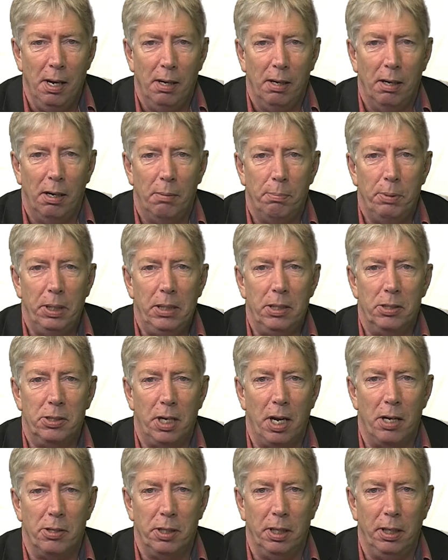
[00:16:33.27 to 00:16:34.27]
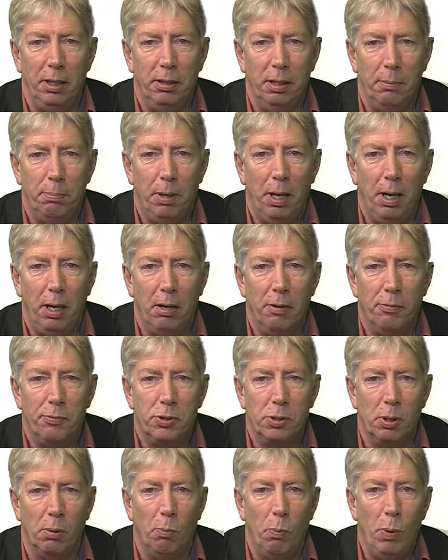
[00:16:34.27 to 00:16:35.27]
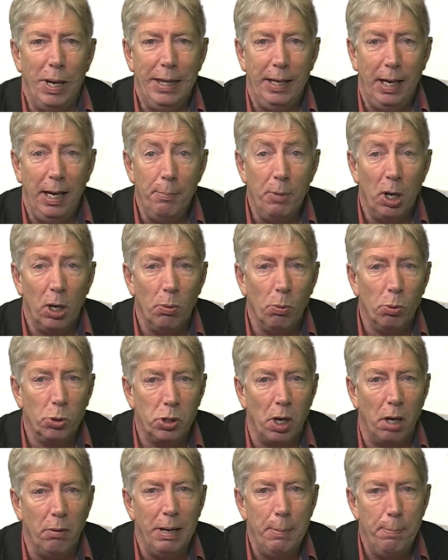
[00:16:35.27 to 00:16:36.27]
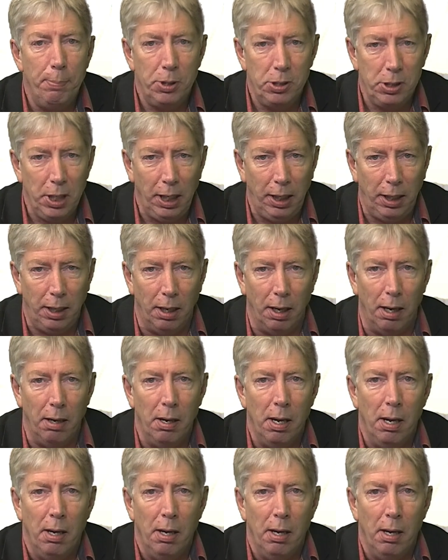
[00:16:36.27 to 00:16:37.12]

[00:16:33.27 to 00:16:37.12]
I'll be discussing the playoffs with him, and also in particular